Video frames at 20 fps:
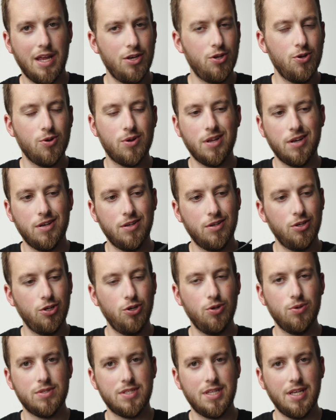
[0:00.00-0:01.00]
and you can
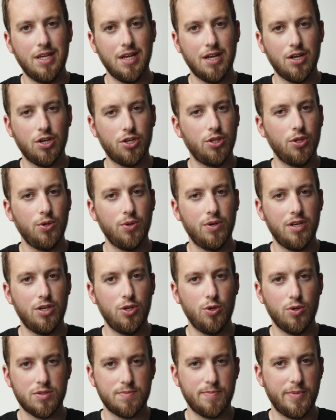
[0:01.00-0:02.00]
use the included
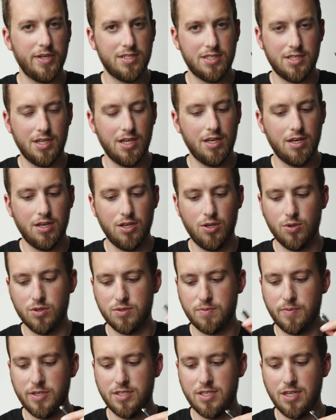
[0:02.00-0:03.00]
USB-C to
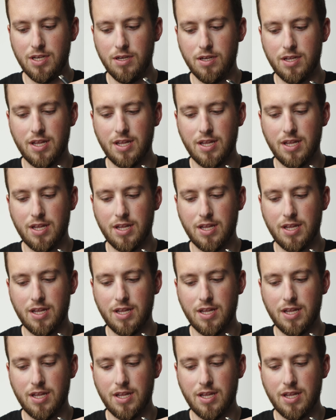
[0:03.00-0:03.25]
USB-C